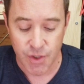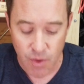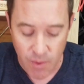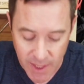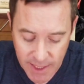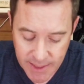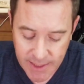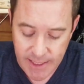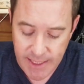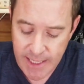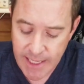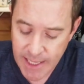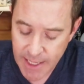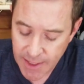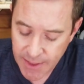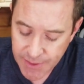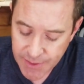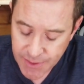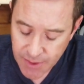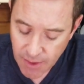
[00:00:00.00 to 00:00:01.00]
to it,
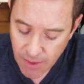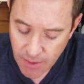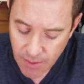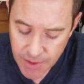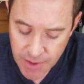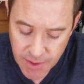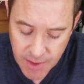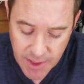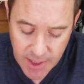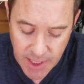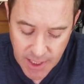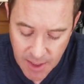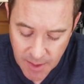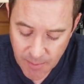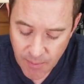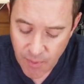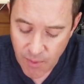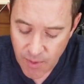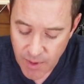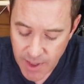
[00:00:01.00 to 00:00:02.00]
so you can get a
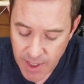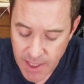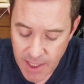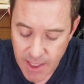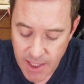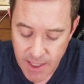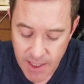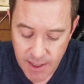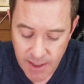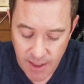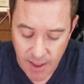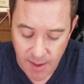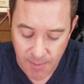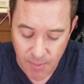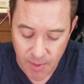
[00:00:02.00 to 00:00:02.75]
pretty